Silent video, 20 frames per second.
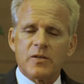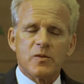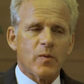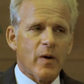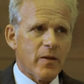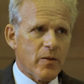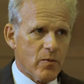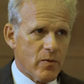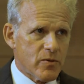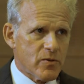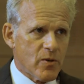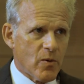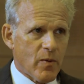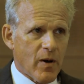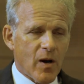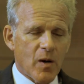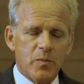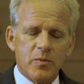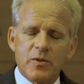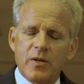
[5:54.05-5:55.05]
That's why there is
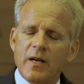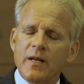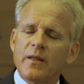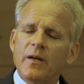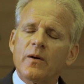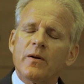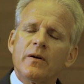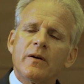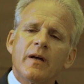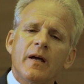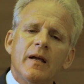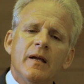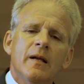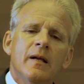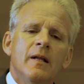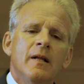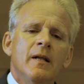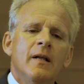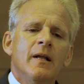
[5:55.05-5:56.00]
no Arab state there today.